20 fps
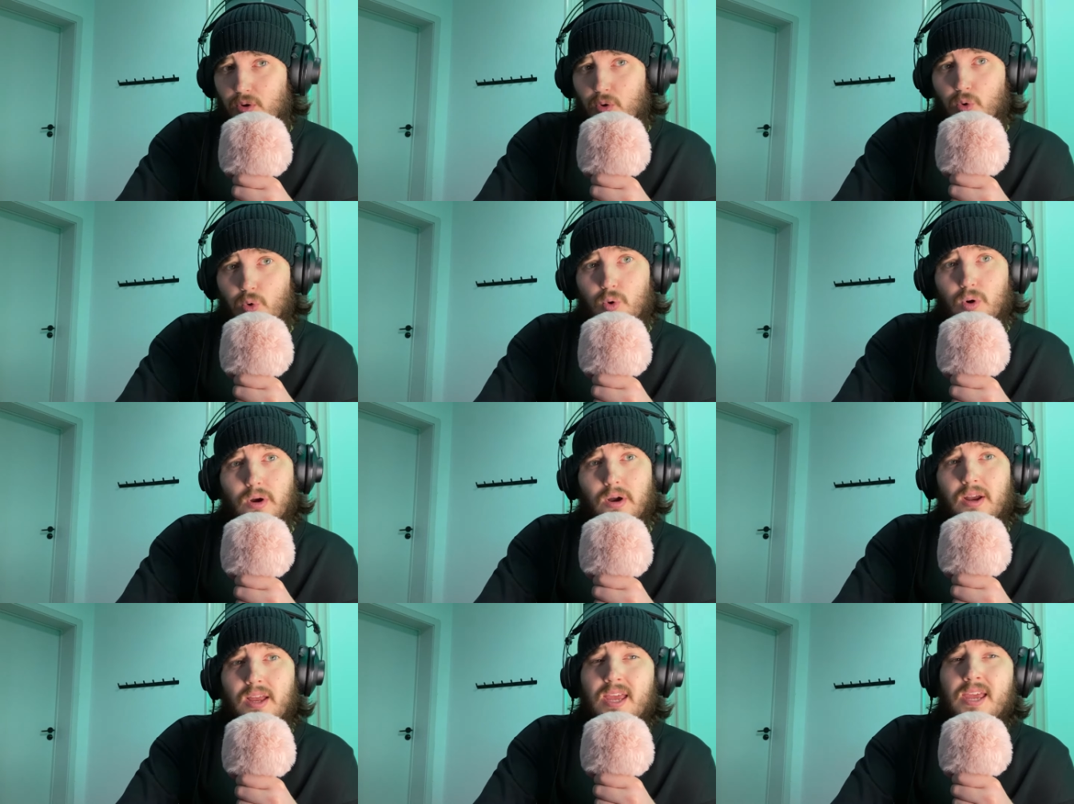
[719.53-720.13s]

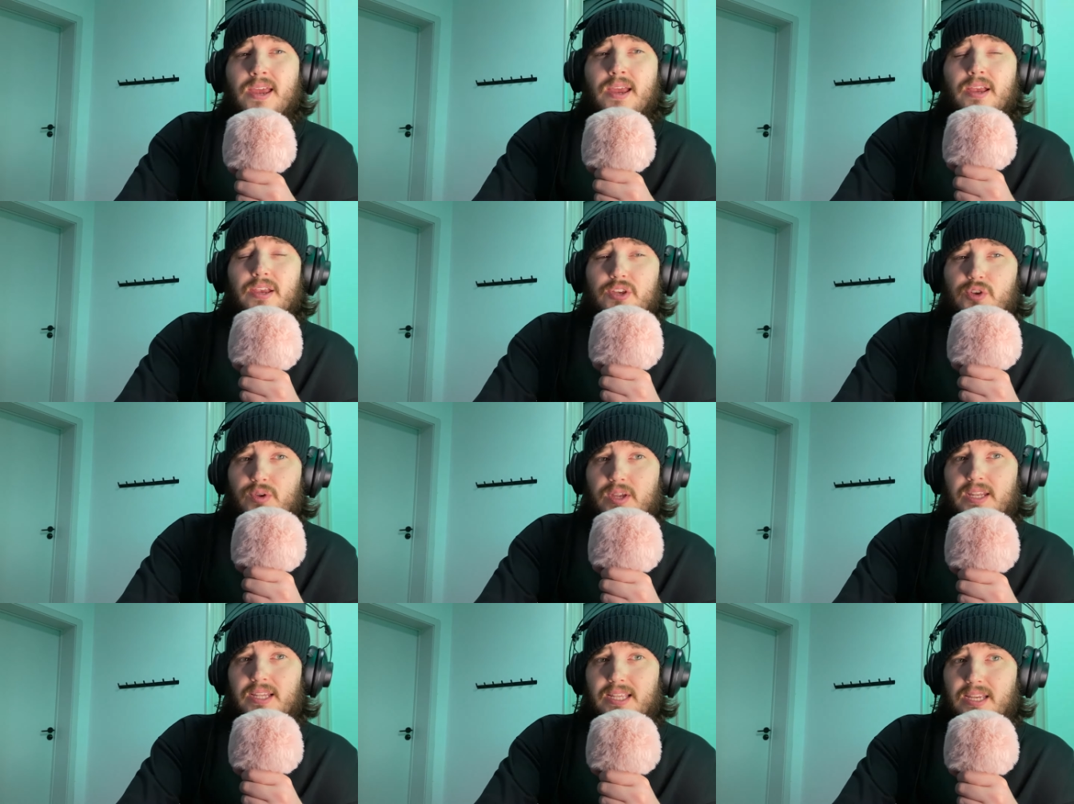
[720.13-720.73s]
or you
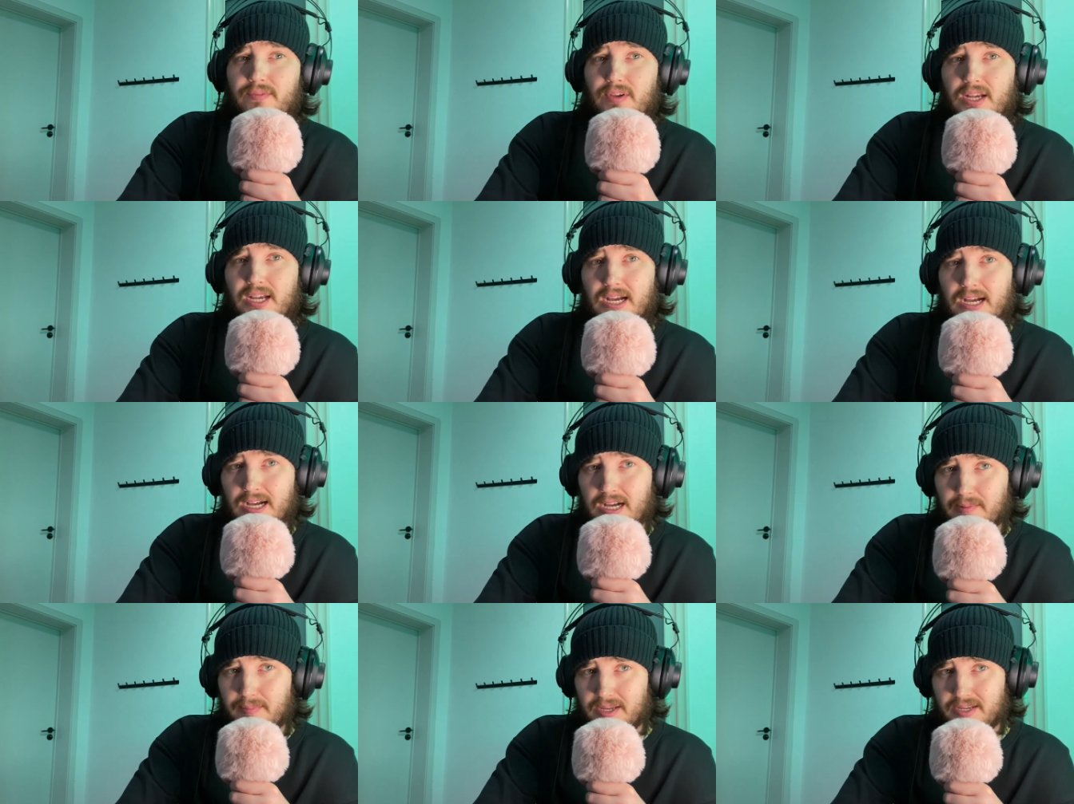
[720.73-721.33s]
can leave a
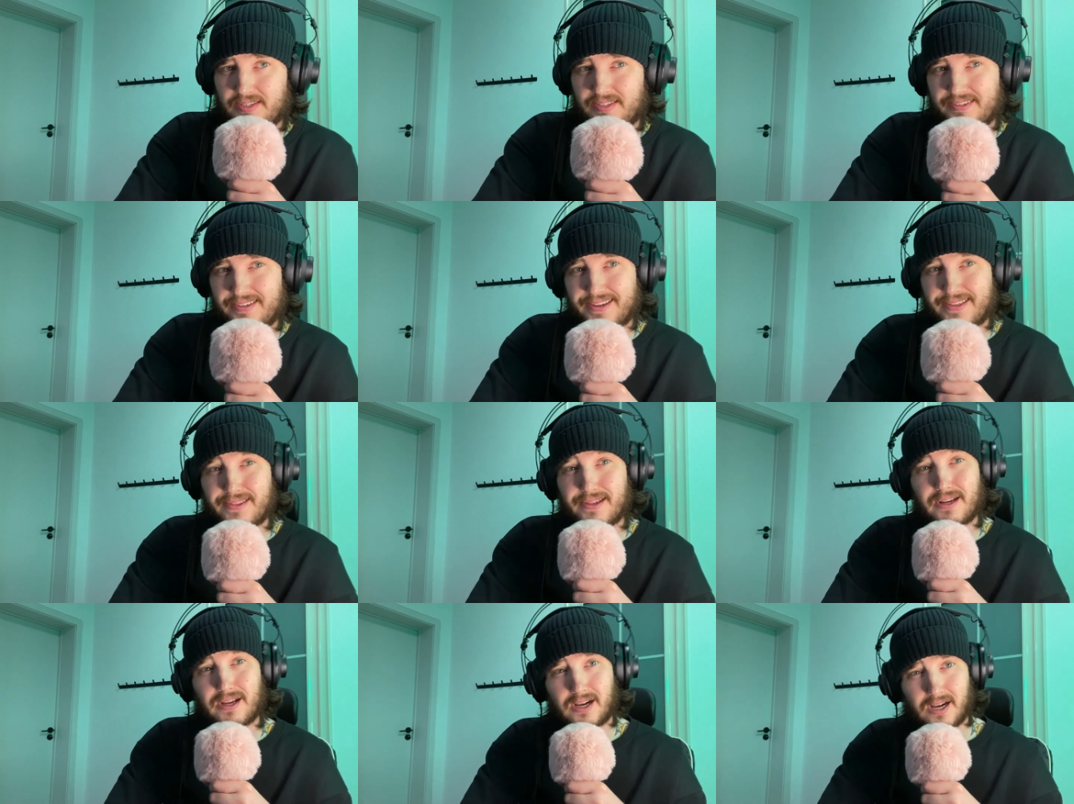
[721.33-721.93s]
comment in
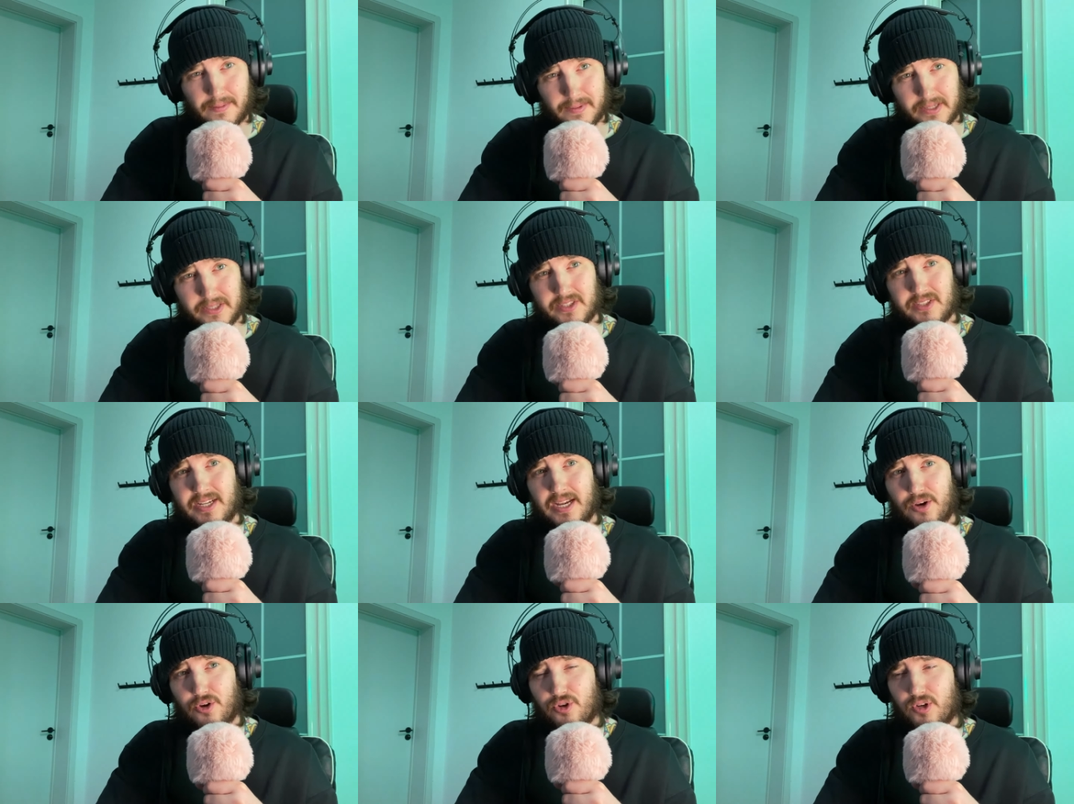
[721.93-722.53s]
the comments
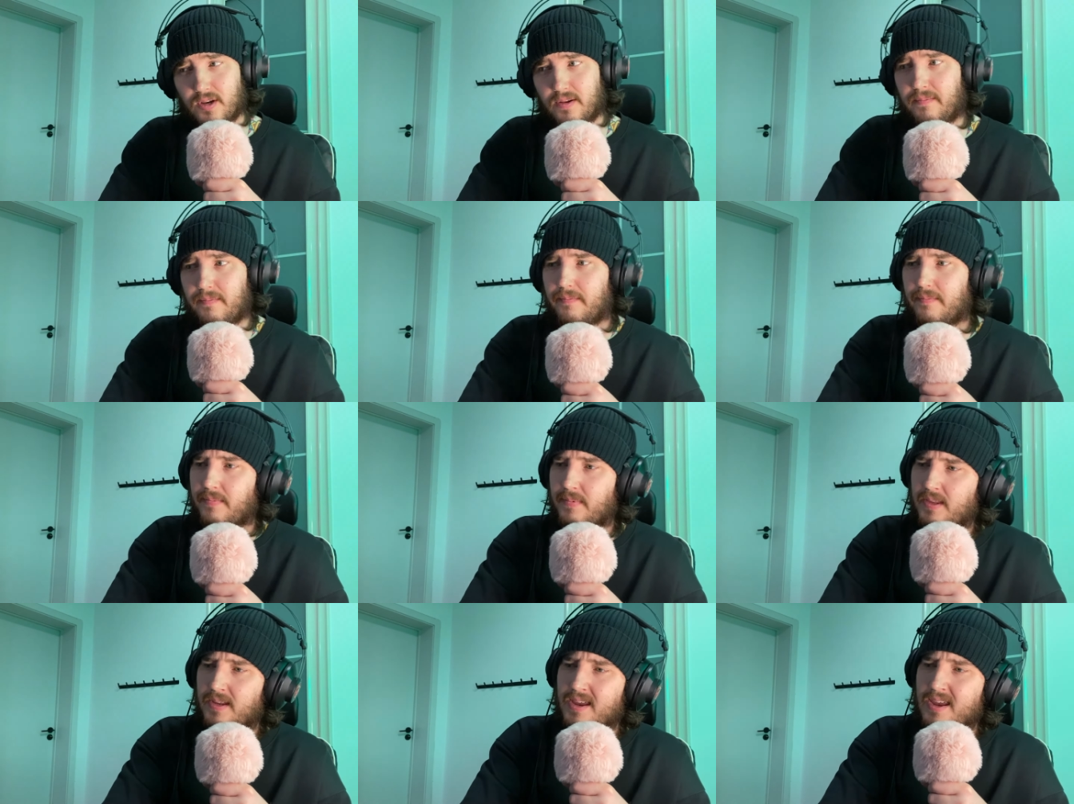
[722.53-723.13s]
section.
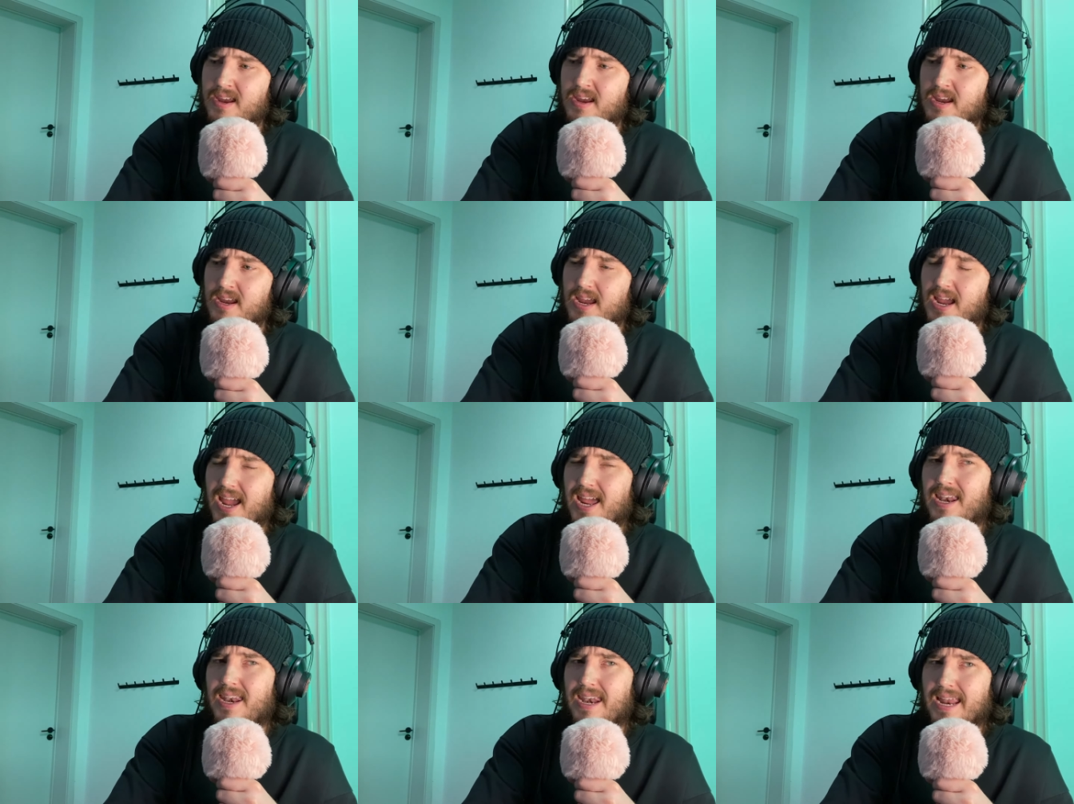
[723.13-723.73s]

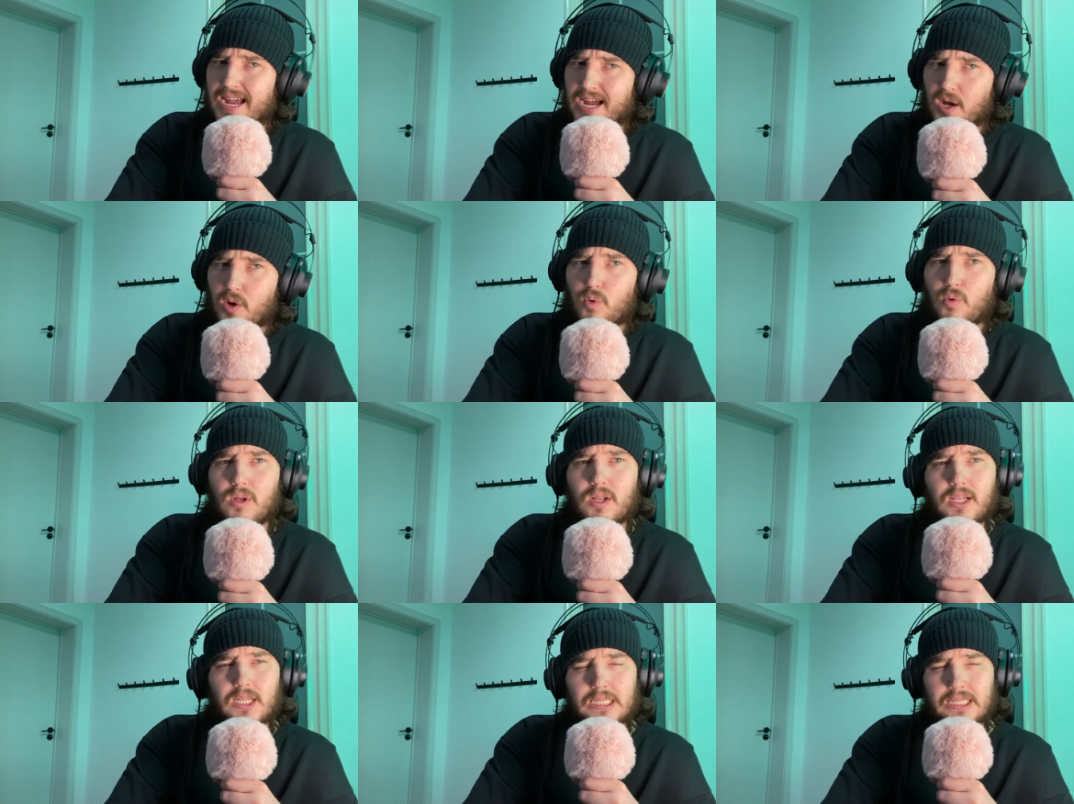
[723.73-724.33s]
And
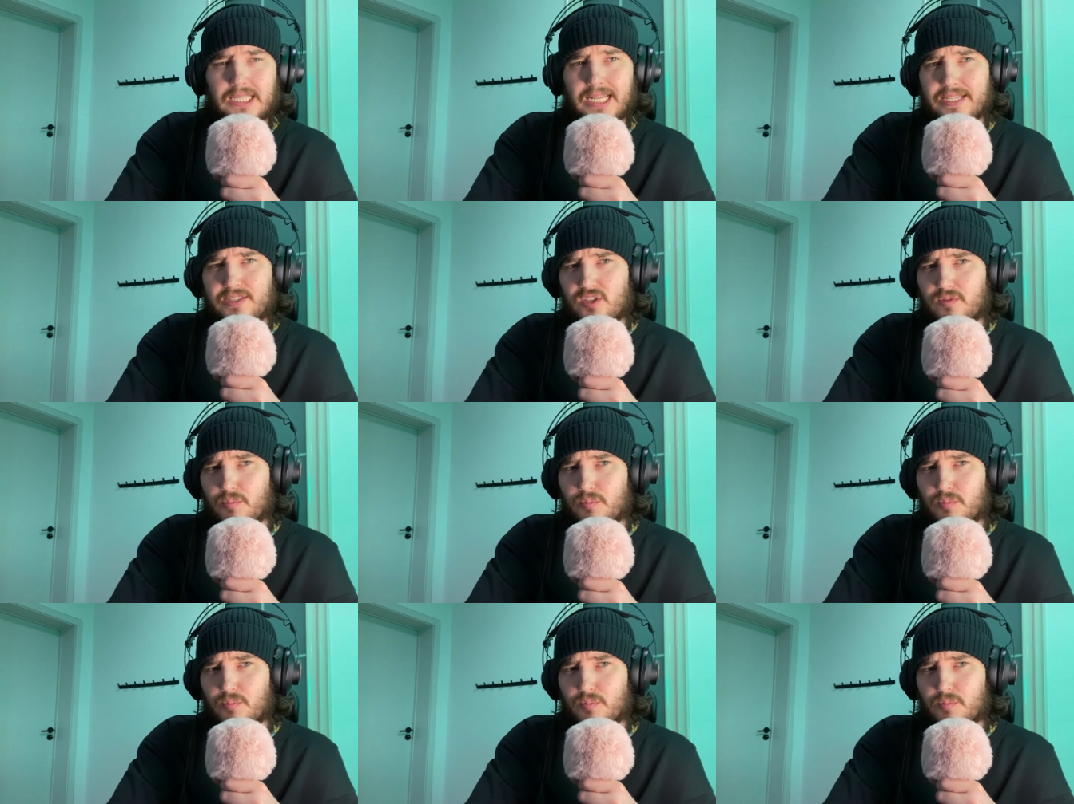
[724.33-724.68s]
now let's